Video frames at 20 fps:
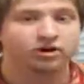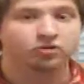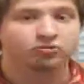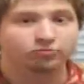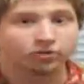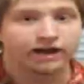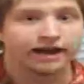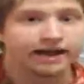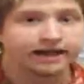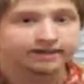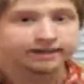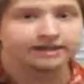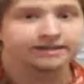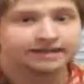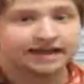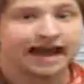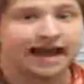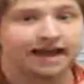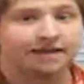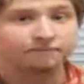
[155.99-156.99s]
read the
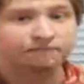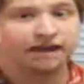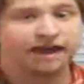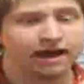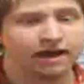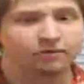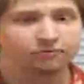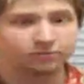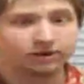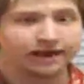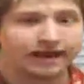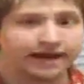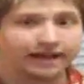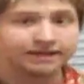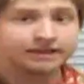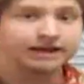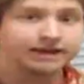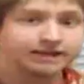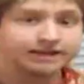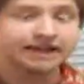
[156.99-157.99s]
damn bill,
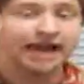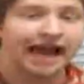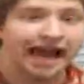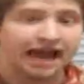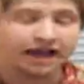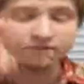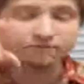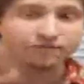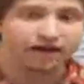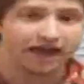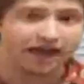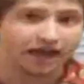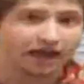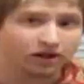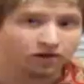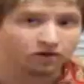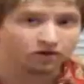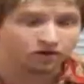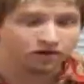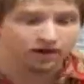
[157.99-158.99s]
read the damn
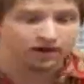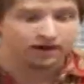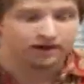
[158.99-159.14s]
bill.